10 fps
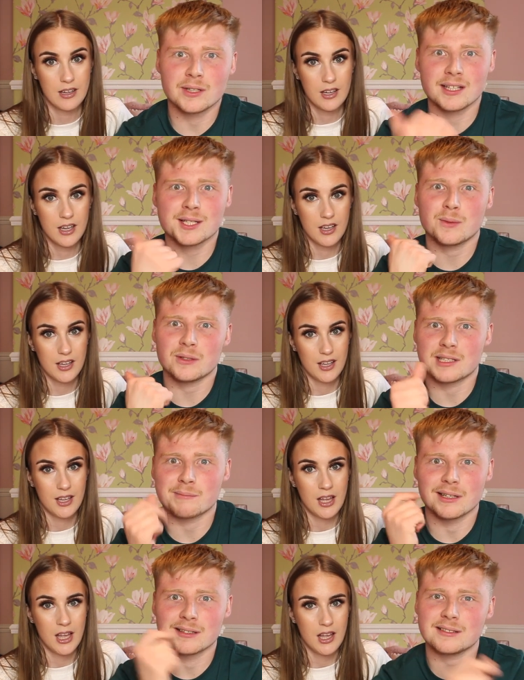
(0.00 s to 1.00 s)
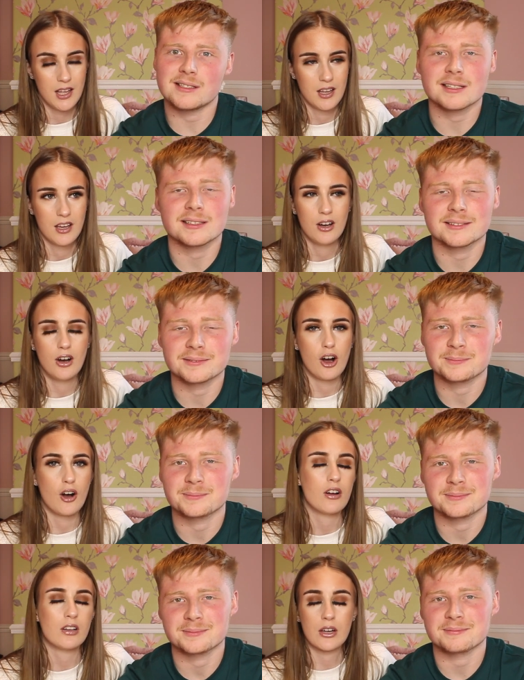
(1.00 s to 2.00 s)
Speaker 1: The way
Speaker 2: this one spends.
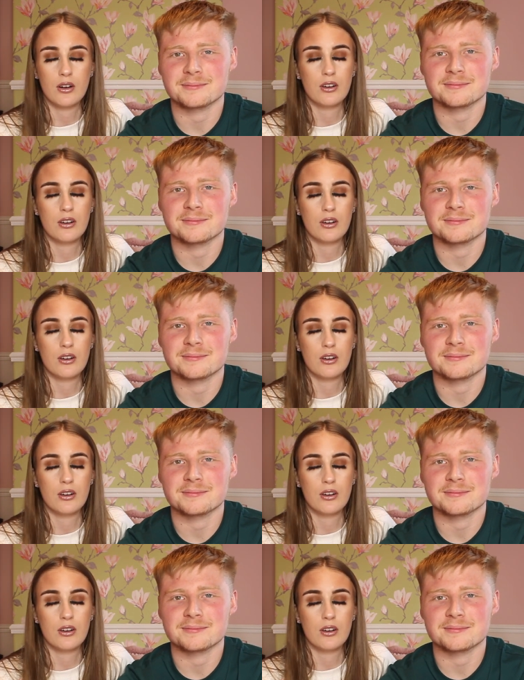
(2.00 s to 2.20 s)
Speaker 1: Oh, like